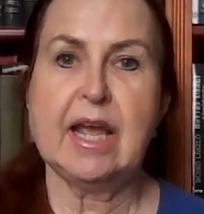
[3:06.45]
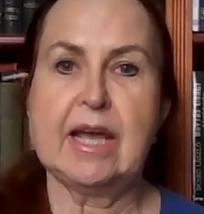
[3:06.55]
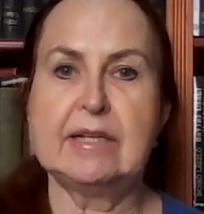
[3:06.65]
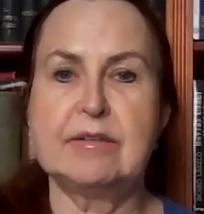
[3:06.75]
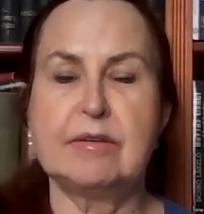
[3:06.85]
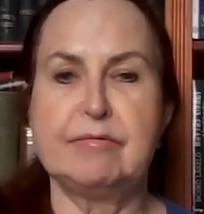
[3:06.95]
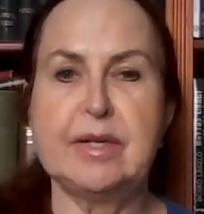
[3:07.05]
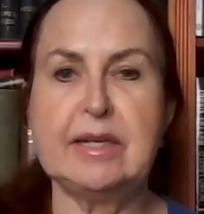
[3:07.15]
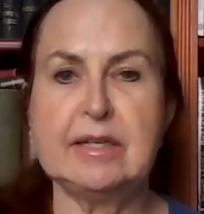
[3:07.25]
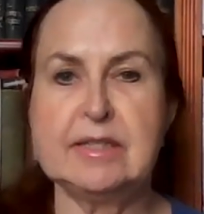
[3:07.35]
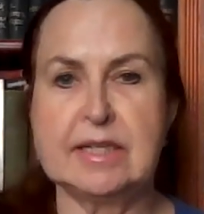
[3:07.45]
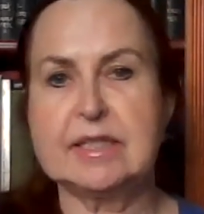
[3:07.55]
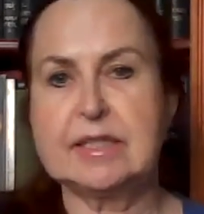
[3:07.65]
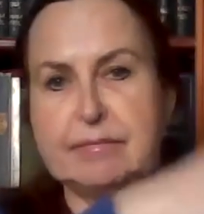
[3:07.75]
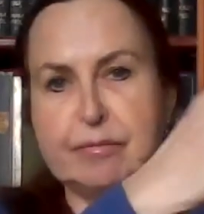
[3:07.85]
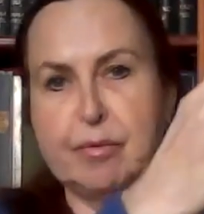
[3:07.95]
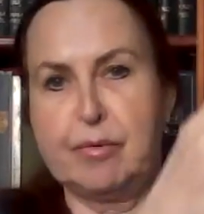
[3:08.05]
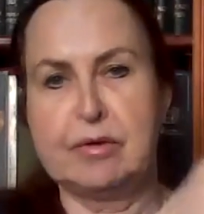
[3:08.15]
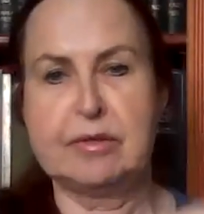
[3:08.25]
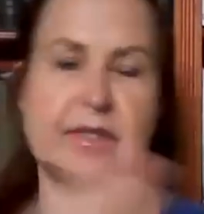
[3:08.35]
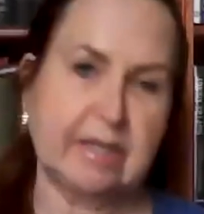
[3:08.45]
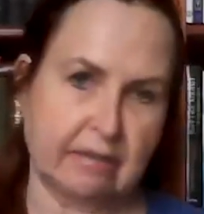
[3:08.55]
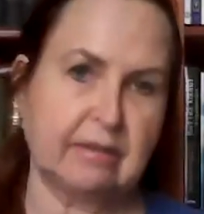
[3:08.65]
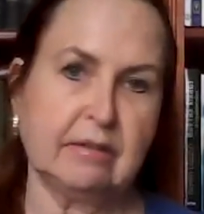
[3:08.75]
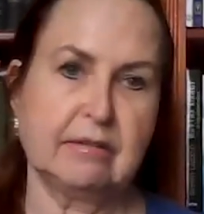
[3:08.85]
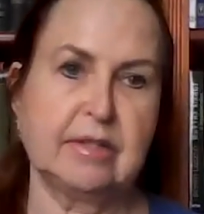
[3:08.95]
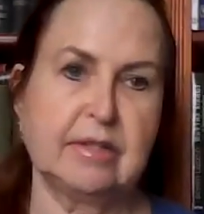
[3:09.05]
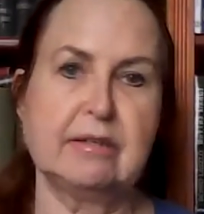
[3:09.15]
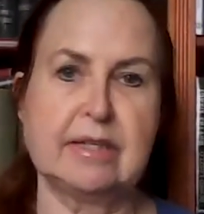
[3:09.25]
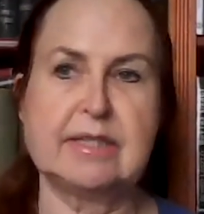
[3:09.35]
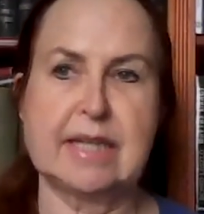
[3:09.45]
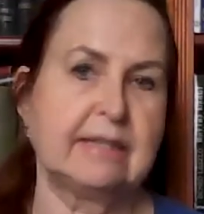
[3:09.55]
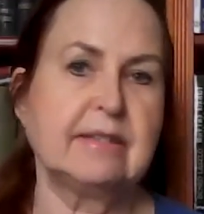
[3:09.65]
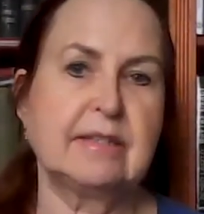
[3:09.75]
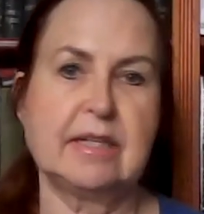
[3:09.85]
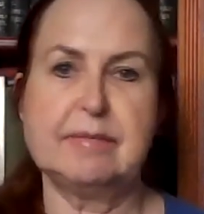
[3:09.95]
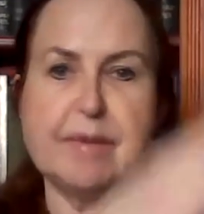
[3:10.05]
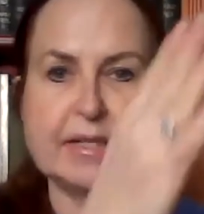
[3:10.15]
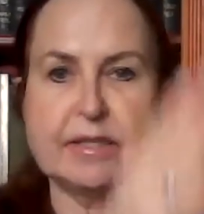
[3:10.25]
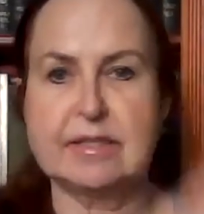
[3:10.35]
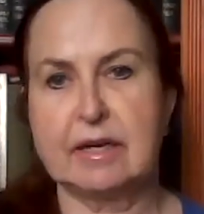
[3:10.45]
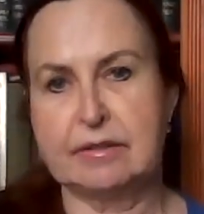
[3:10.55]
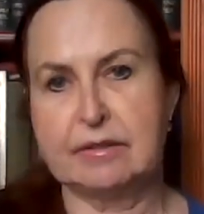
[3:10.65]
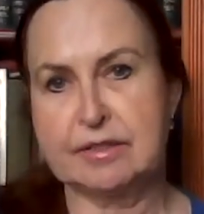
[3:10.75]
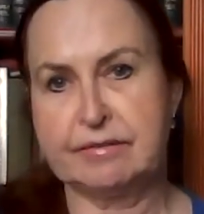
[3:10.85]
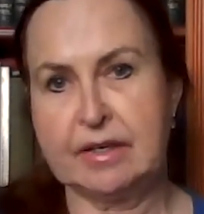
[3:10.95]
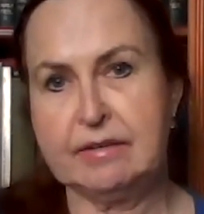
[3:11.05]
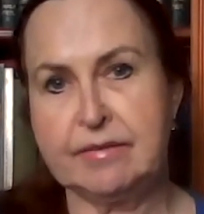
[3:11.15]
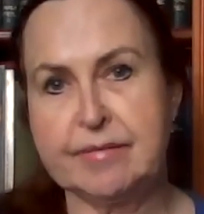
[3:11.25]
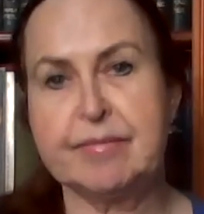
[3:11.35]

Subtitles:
And within this yearly dance, it makes a sinus wave,